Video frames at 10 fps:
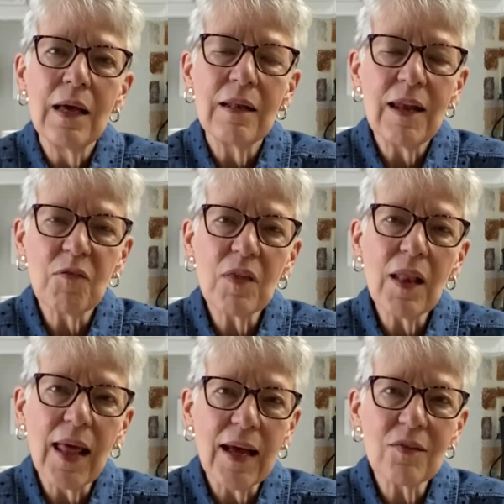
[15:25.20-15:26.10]

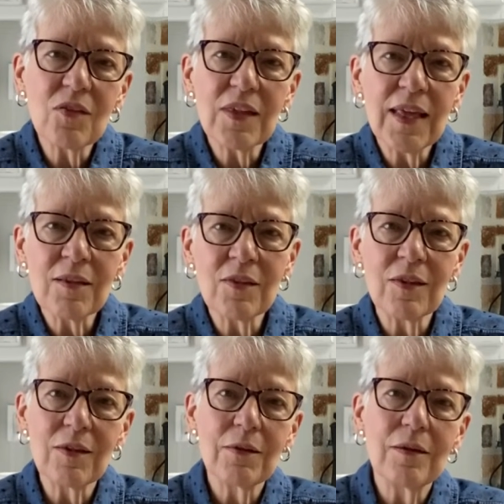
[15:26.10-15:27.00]
Nevertheless,
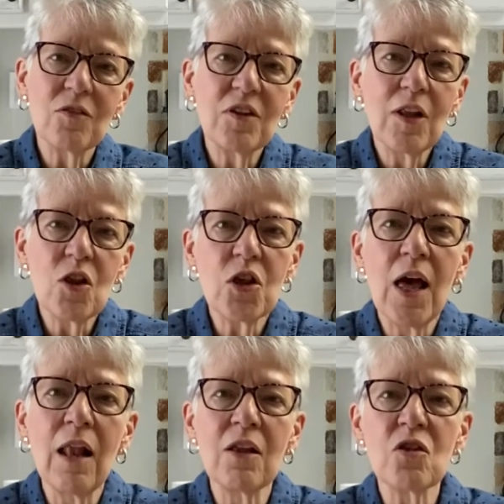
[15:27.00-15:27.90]
it's still a
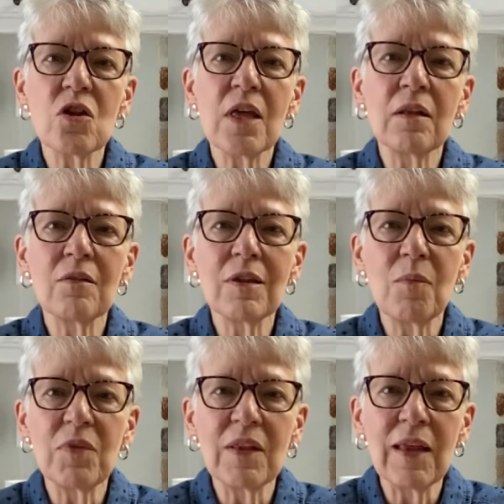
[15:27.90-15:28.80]
challenge and
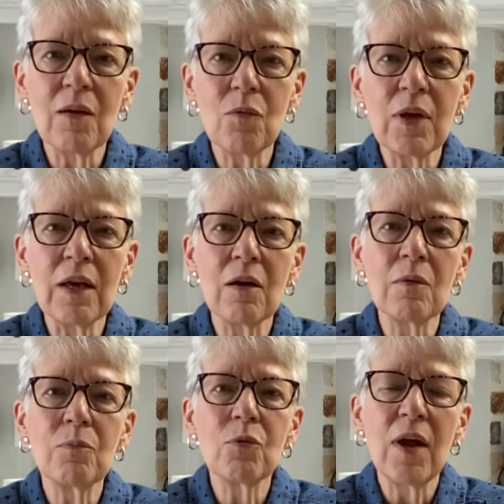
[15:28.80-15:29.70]
something that we
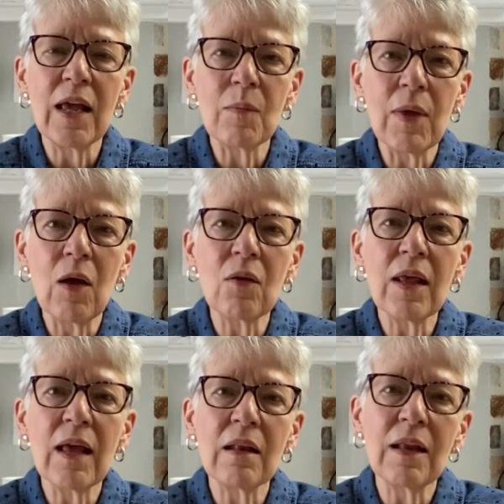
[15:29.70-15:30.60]
are praying about.
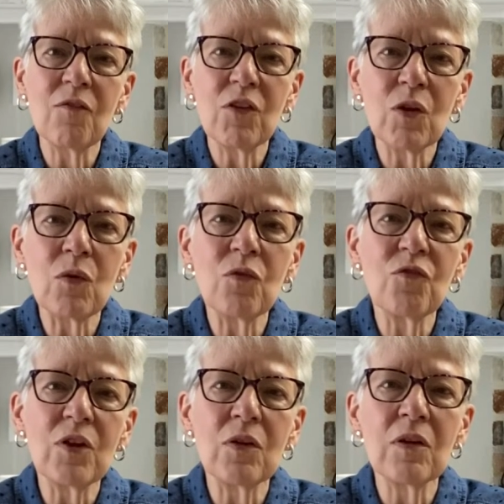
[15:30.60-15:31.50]
And if you
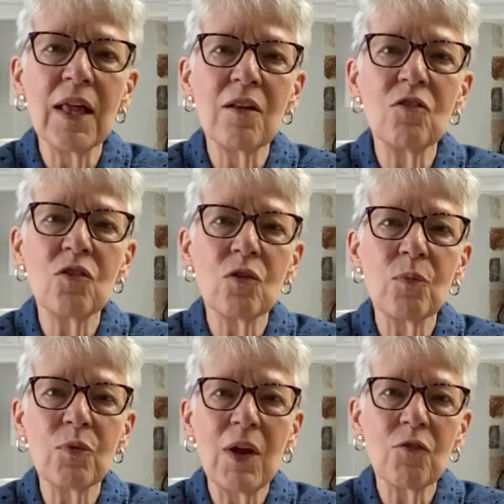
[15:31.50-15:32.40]
feel led to
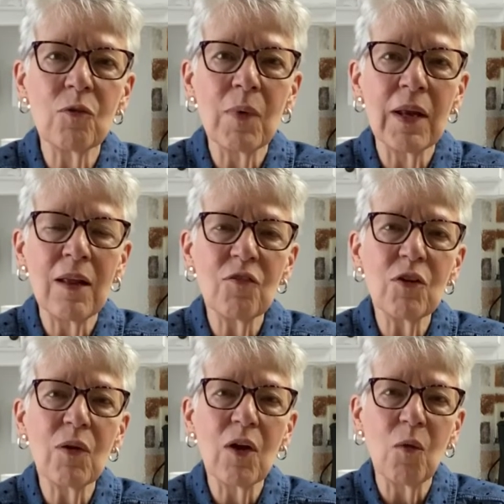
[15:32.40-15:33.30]
pray for my
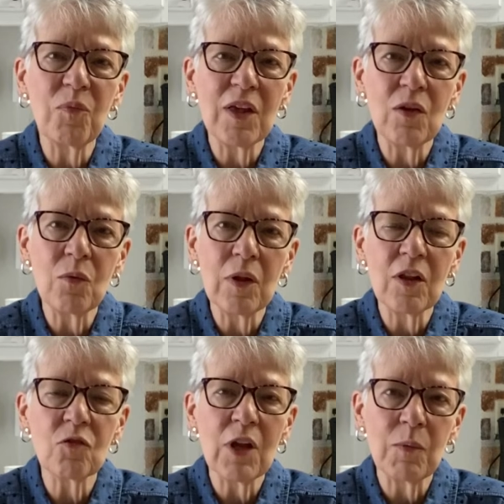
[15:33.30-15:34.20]
nephew, I hope that you will.
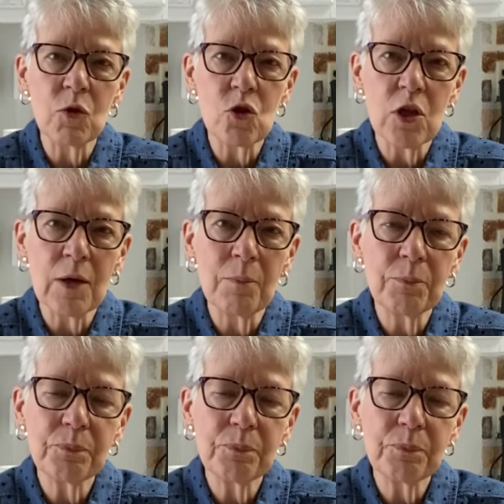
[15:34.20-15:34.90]
His name is Jim.